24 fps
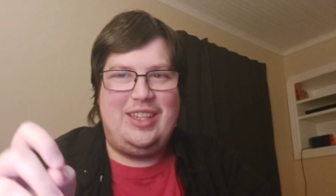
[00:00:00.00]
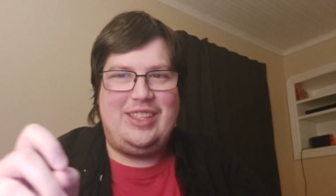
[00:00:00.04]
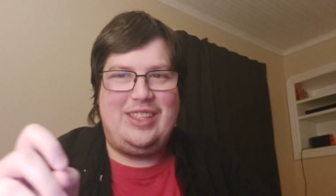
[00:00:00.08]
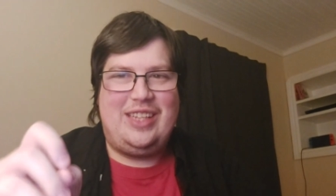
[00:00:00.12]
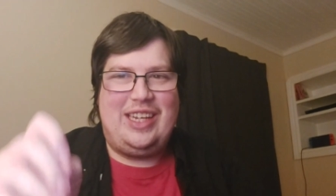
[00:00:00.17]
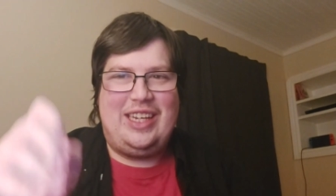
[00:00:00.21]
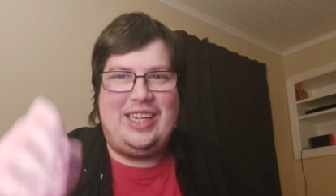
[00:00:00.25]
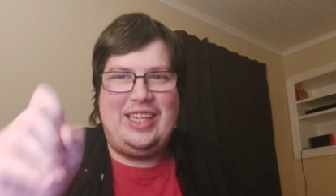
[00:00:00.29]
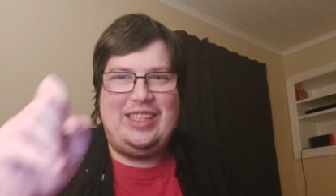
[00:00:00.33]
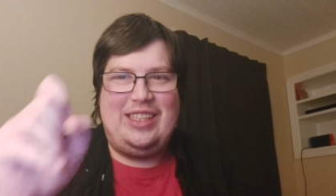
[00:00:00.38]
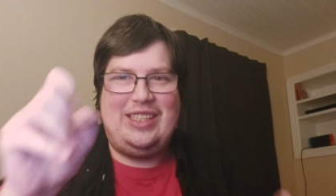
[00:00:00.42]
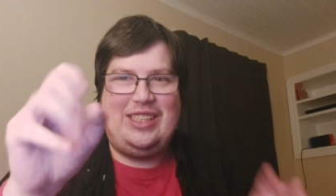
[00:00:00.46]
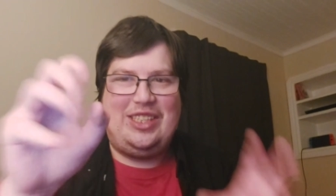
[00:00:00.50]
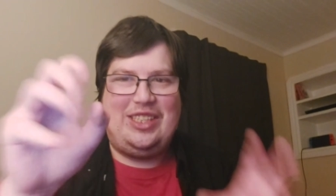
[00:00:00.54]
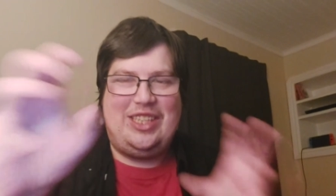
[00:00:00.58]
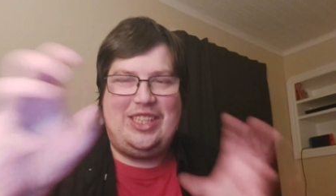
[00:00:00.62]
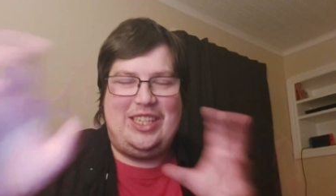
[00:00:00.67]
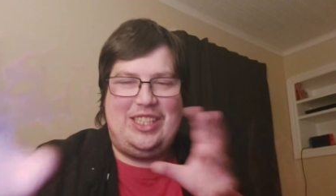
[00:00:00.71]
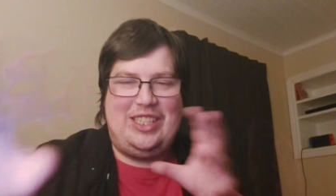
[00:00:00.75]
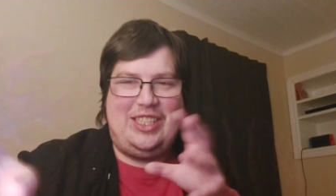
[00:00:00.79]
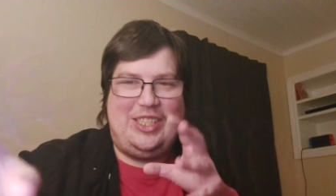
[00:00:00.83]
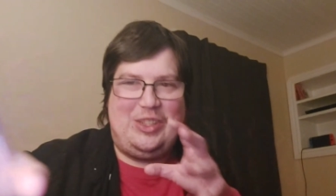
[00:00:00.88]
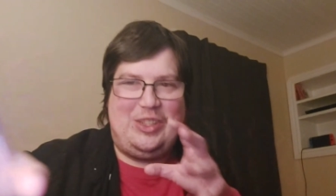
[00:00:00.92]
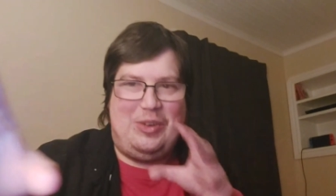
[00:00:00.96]
Because like
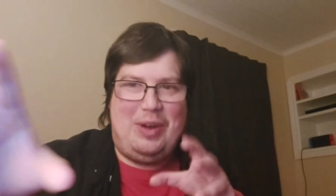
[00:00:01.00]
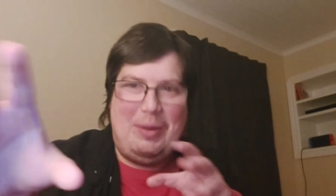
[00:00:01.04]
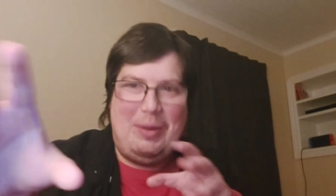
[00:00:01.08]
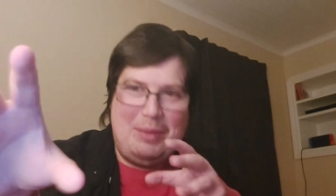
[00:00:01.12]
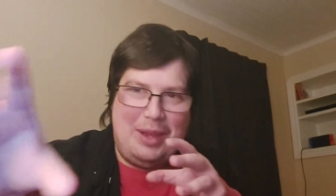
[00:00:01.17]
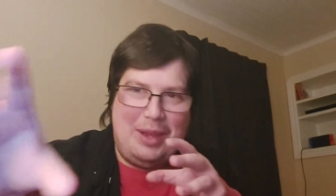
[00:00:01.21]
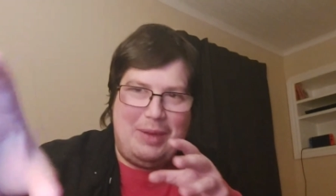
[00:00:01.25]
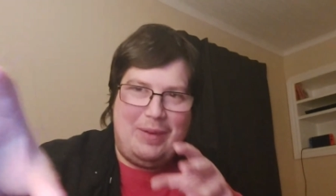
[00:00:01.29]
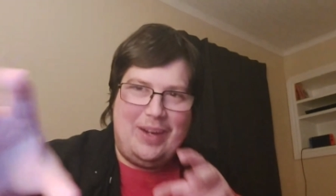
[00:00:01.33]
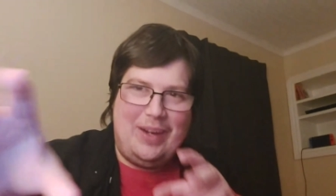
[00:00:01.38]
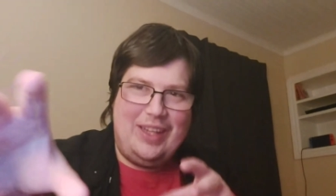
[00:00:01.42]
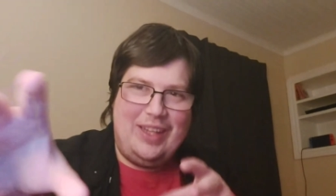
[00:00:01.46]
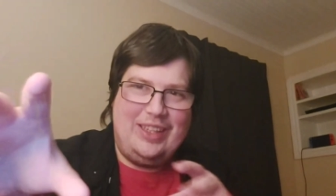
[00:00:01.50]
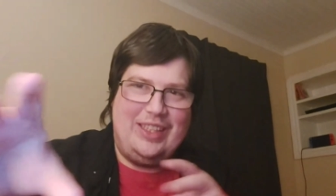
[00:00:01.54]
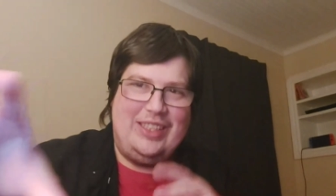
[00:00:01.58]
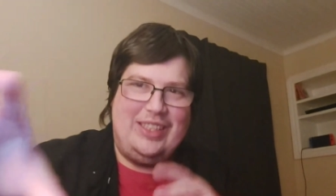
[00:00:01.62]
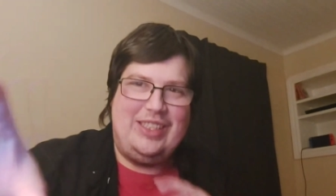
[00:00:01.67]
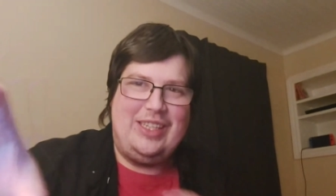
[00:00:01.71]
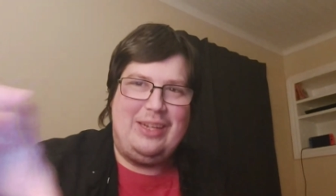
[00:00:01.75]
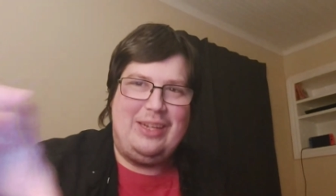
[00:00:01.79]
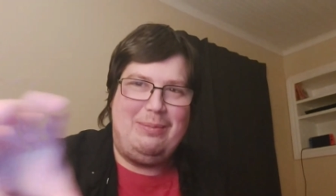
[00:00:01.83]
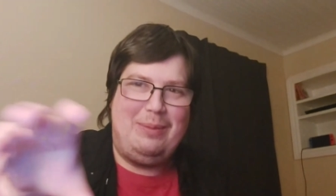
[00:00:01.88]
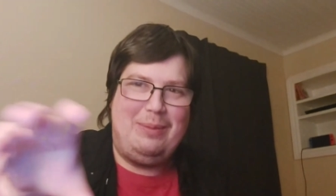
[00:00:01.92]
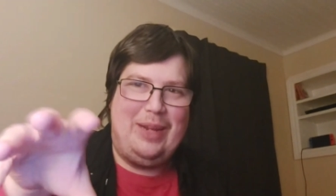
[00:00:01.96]
it's extremely
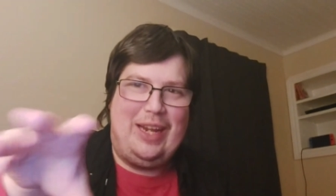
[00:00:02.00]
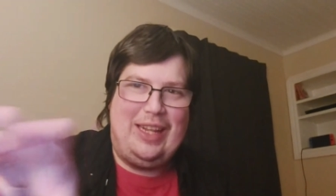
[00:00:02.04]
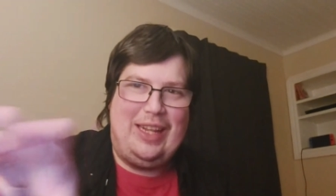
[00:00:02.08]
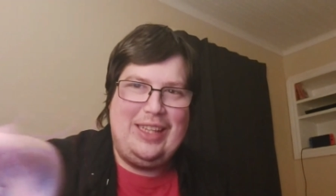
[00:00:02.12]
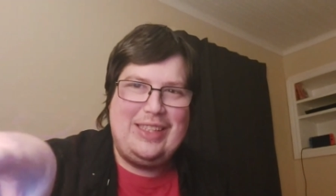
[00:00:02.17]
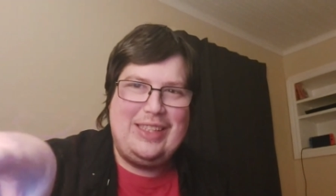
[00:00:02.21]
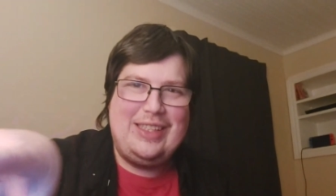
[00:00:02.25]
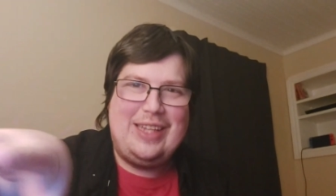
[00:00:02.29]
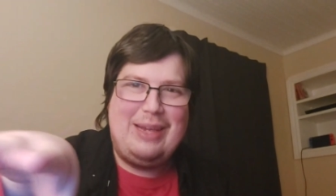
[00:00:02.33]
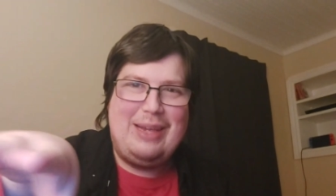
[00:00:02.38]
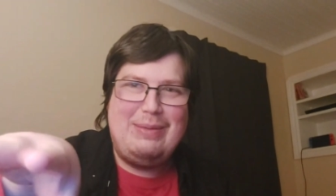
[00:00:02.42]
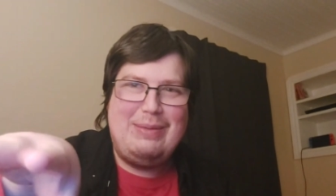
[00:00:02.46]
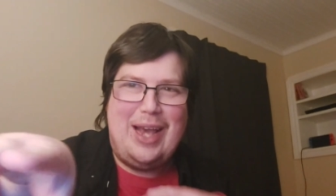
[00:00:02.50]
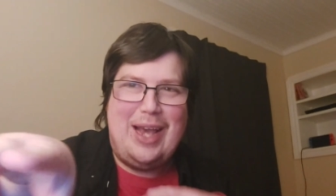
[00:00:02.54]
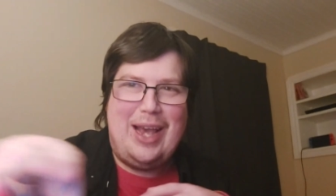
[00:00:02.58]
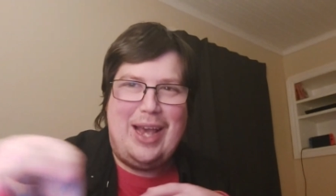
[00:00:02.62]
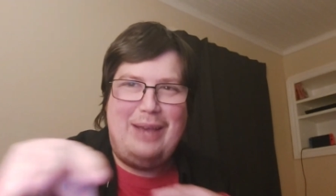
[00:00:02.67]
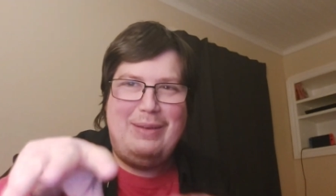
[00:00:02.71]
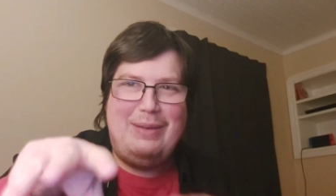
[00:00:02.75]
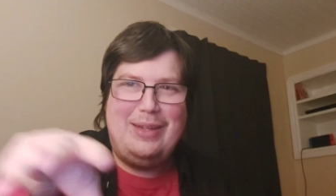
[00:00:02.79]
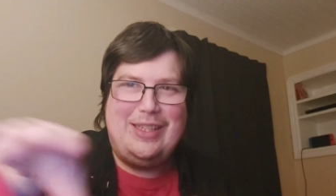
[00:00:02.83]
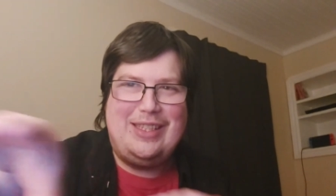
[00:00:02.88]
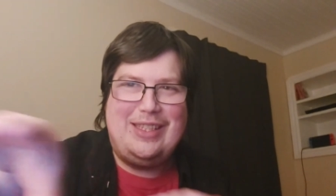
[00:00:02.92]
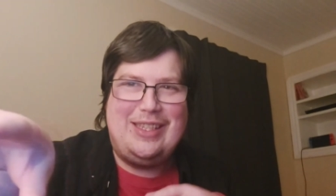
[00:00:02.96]
realistic, but at the same
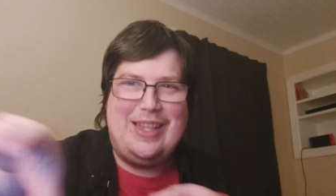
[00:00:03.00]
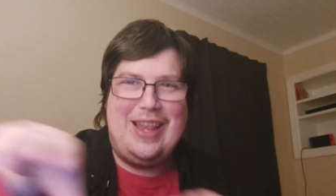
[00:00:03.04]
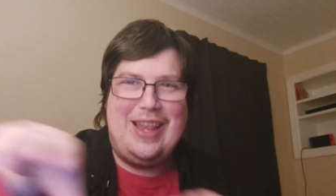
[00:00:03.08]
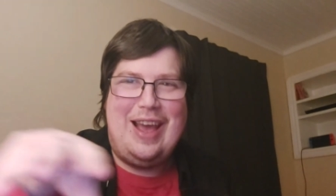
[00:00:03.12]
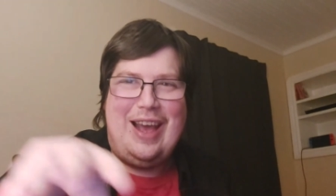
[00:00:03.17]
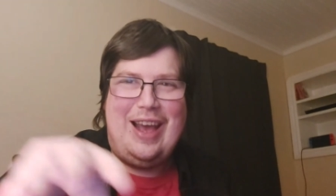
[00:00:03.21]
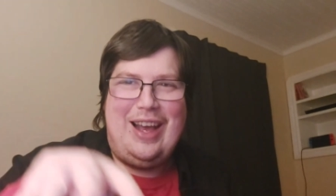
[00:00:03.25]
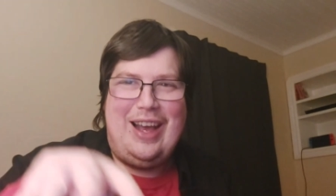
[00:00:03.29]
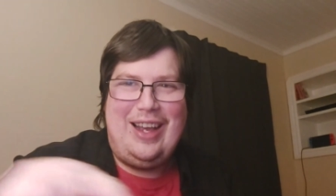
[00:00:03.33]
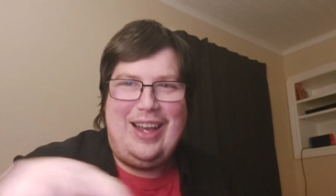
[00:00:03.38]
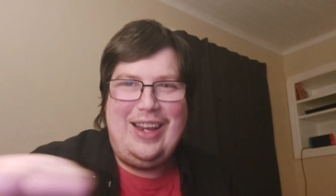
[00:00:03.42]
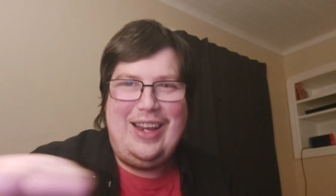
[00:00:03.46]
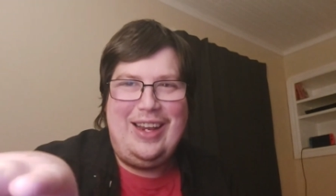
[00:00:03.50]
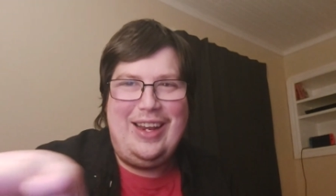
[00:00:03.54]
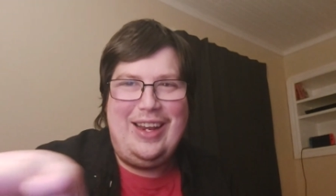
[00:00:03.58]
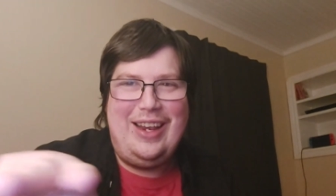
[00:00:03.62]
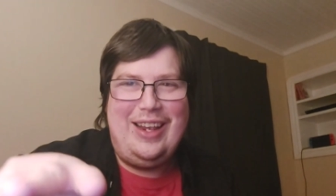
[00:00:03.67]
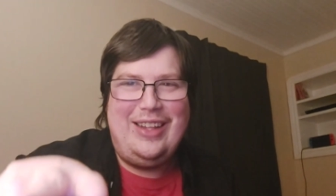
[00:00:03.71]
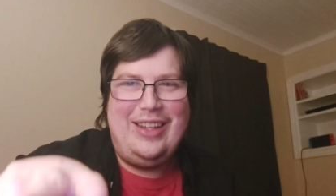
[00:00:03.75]
time, it's not.